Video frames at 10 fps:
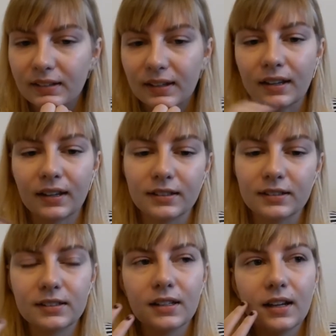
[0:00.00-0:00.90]
And
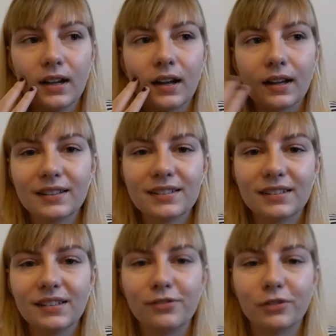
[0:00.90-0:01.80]

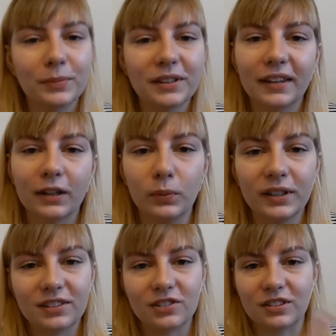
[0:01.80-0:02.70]
honestly, for me, like
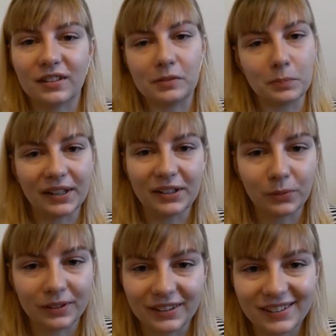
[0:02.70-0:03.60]
weeks just kind of blend
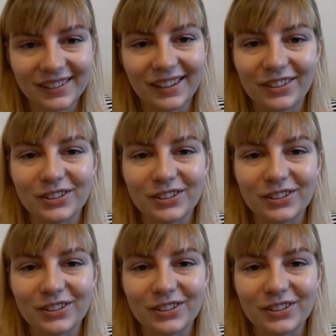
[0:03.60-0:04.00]
one into the other,